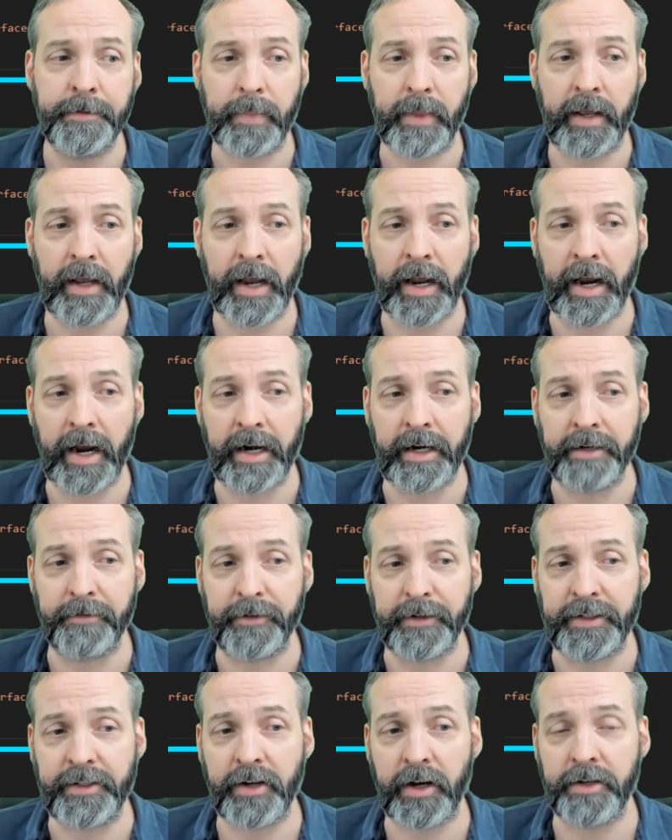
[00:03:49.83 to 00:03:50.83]
Okay, and if
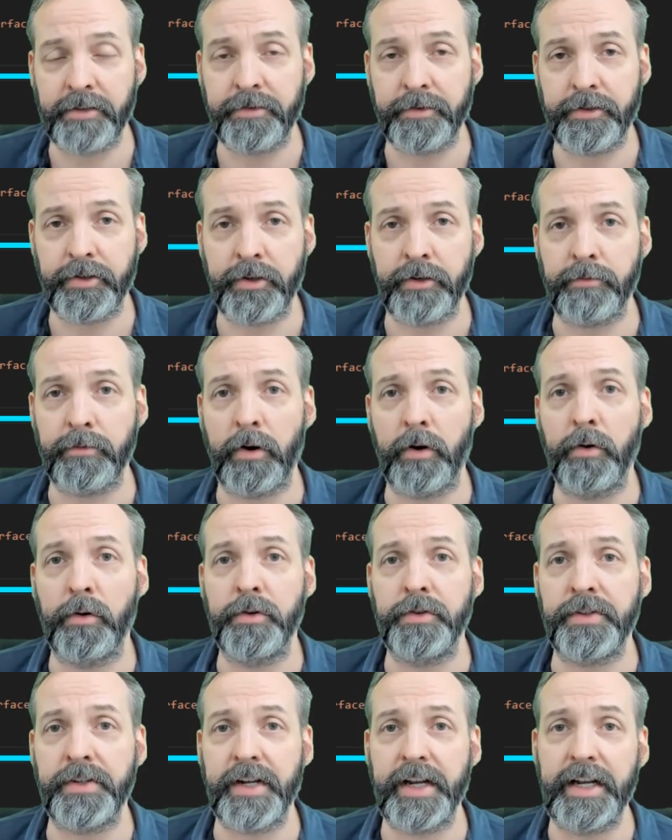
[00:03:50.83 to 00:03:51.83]
it does return
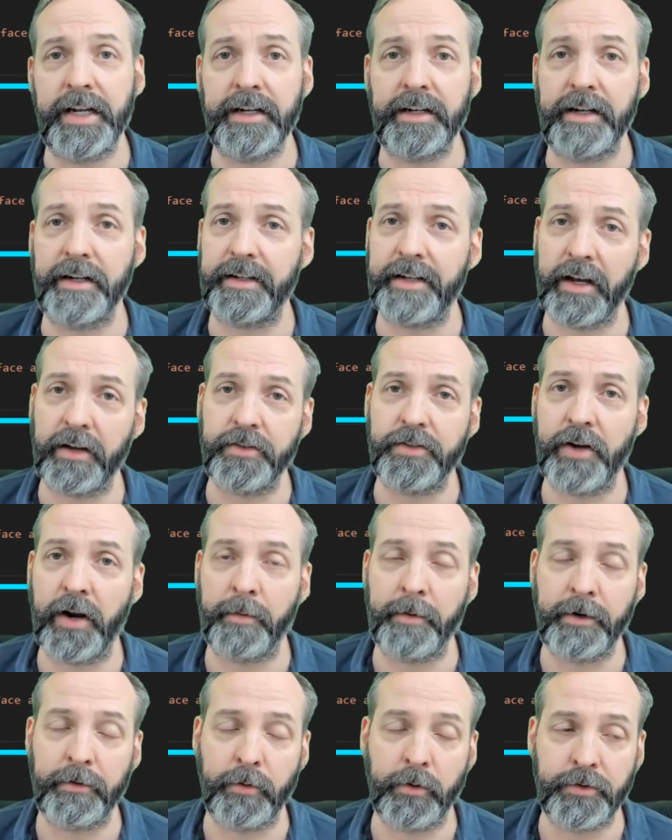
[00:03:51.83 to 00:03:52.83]
rows, it tells you
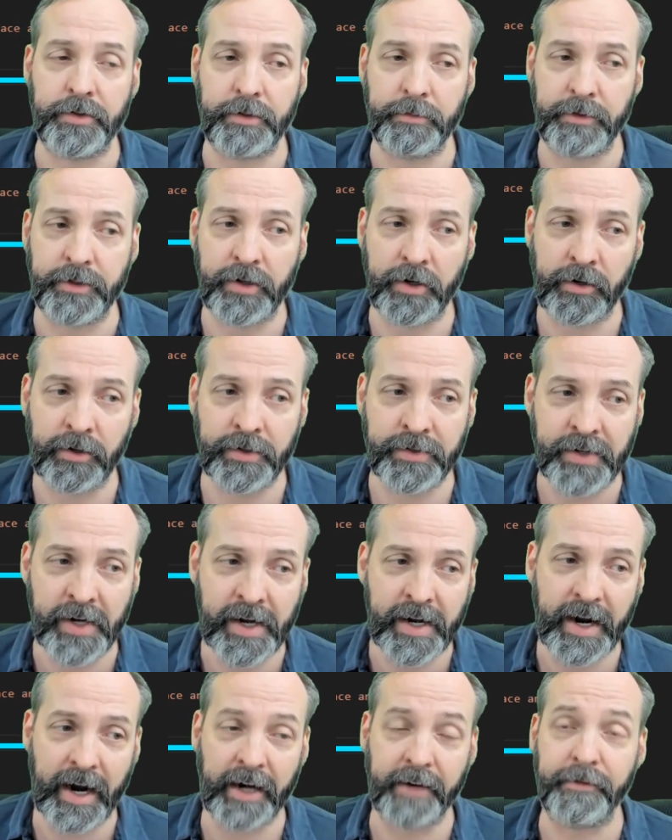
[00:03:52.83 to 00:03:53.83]
how many rows it returns.
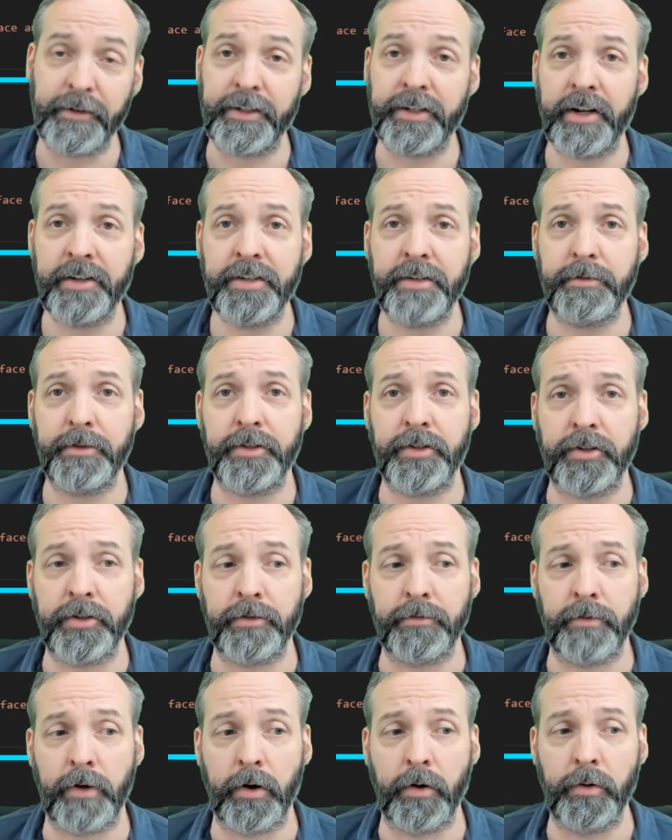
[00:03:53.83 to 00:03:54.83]
And if it doesn't
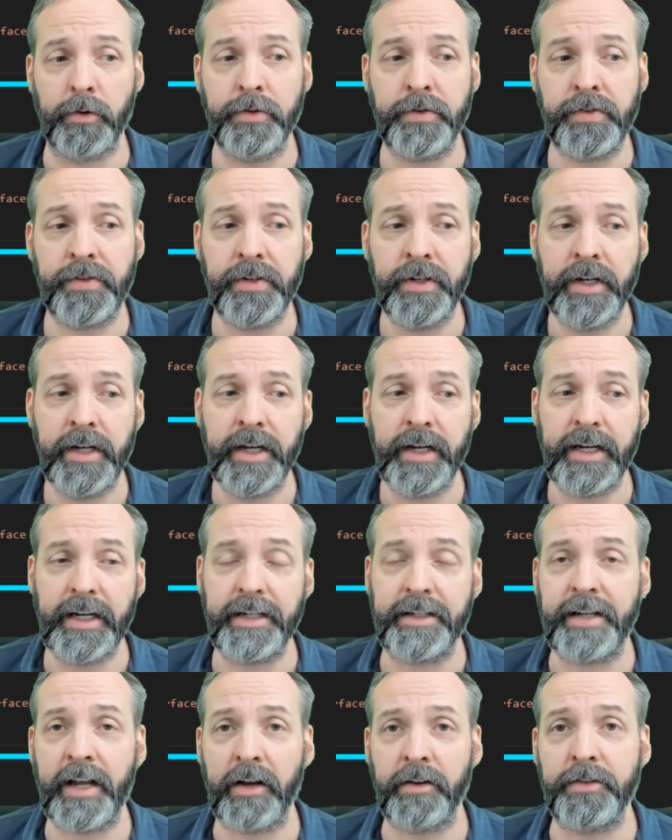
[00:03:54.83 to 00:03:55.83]
return rows,
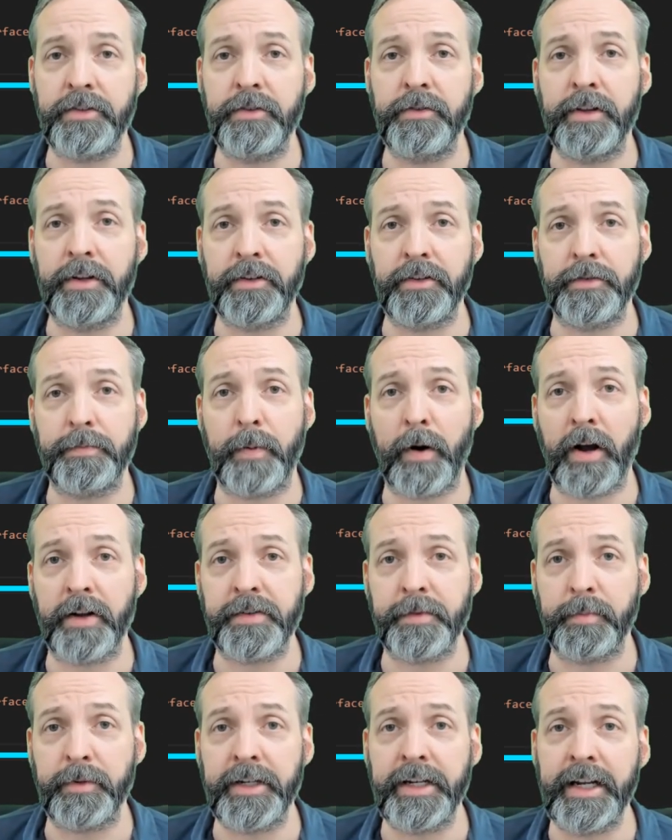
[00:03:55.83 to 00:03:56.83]
it tells you that there's
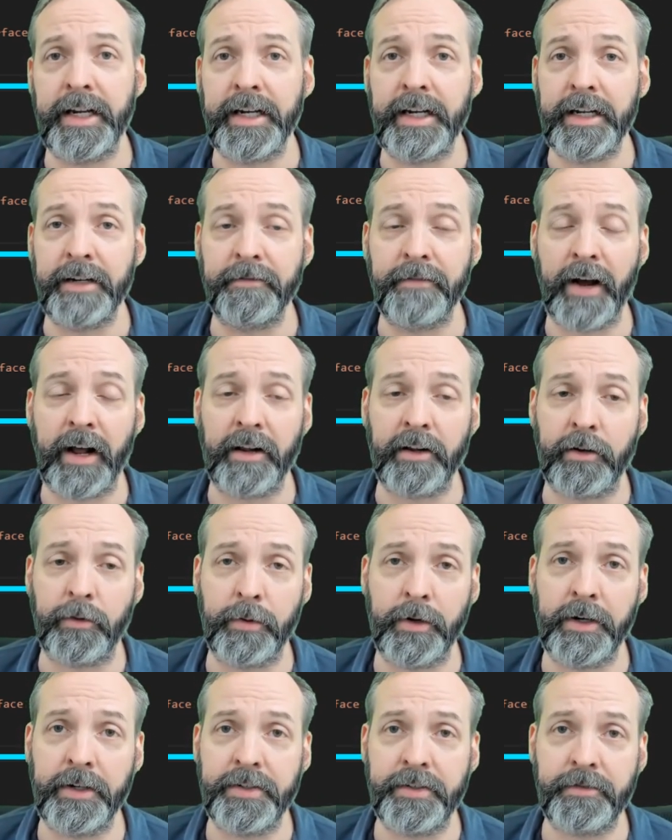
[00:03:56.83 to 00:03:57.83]
possibly an invalid
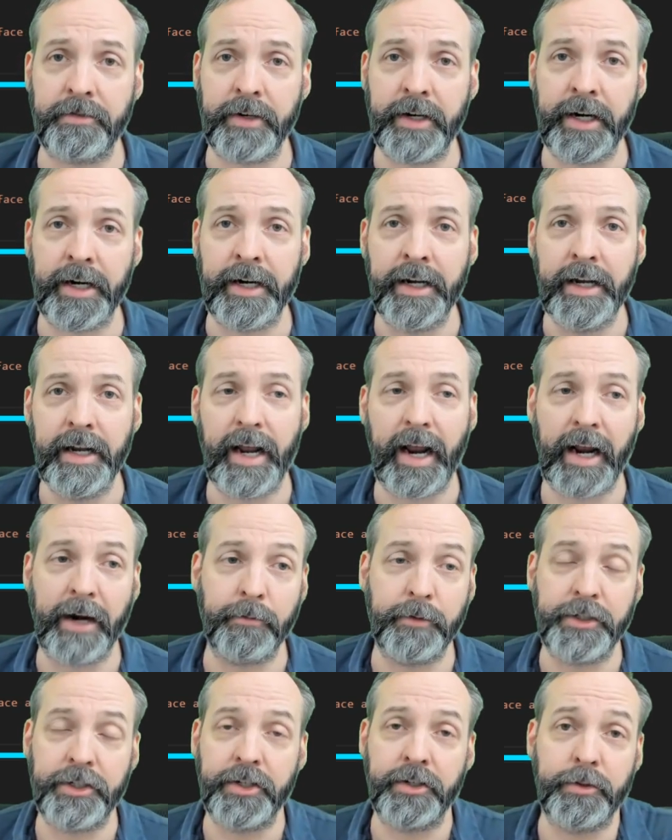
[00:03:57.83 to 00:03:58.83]
query string
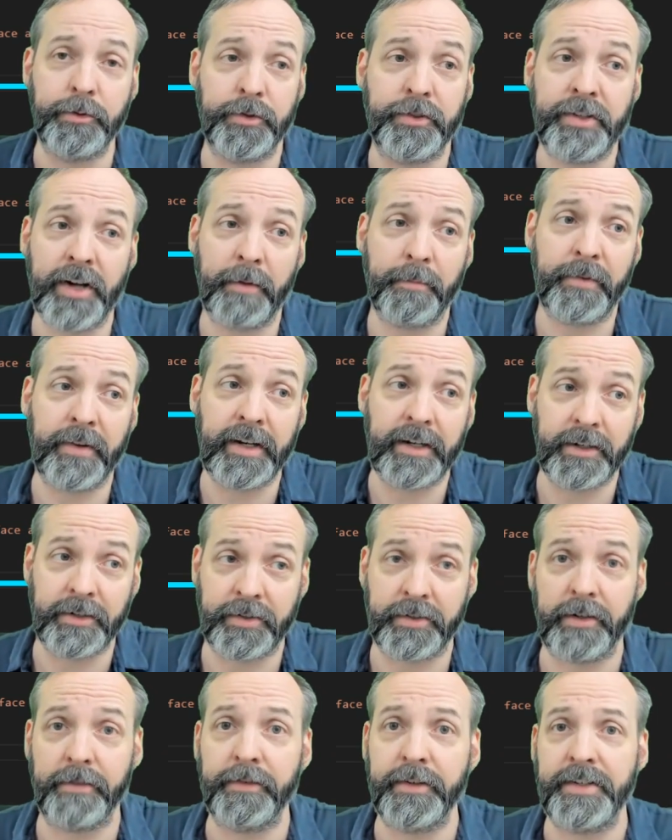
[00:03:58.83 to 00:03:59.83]
and we should do something to
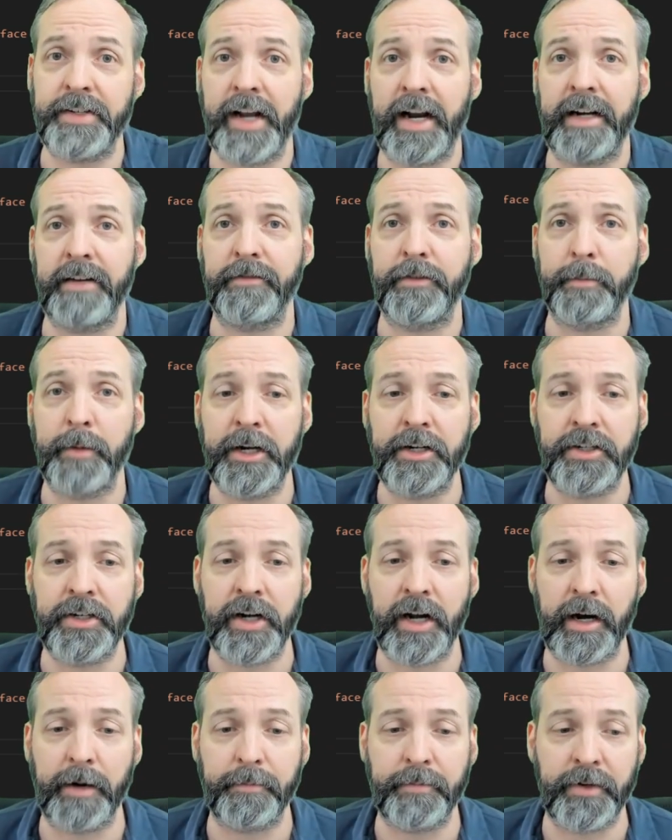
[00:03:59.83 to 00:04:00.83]
surface that information
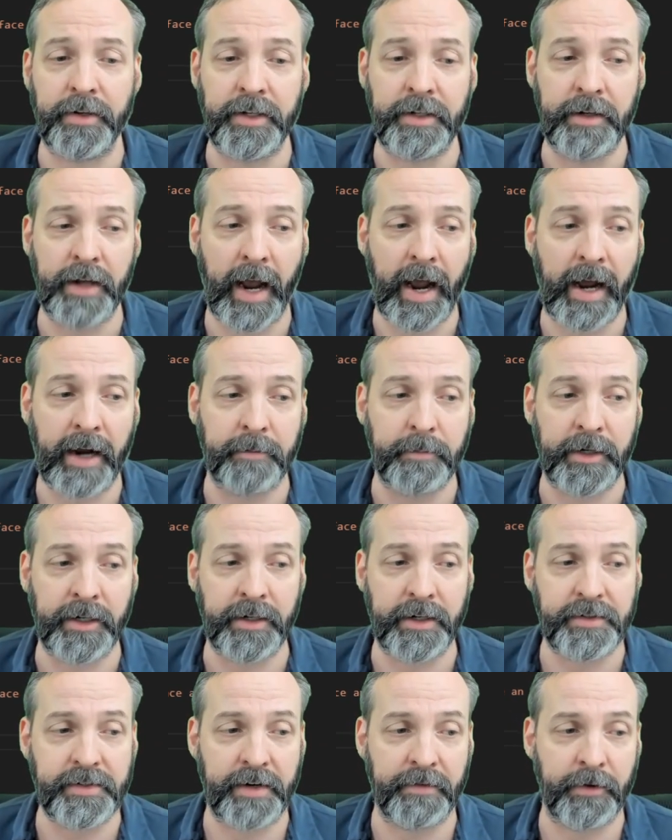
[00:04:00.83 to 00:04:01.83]
up to the admin.
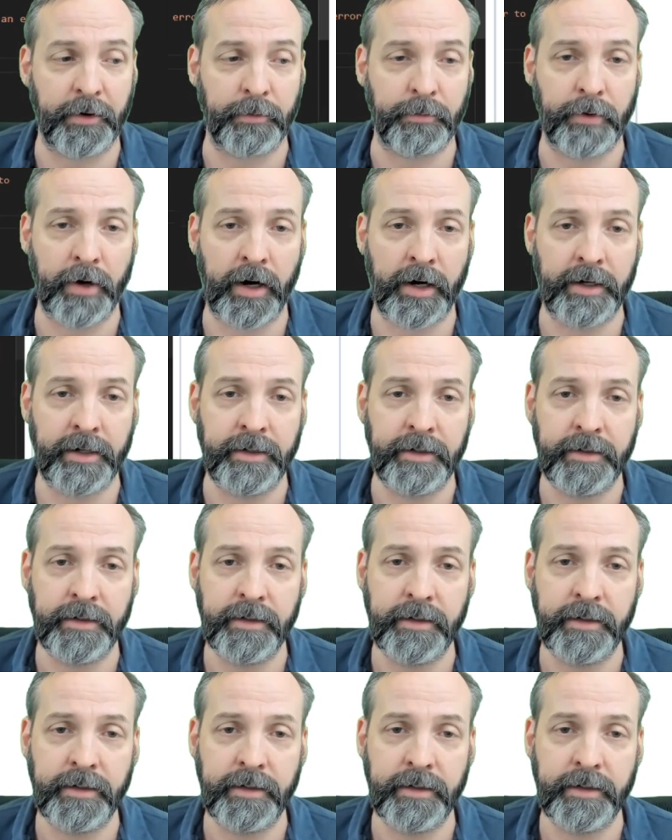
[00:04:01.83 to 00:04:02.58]
Let's give it a run.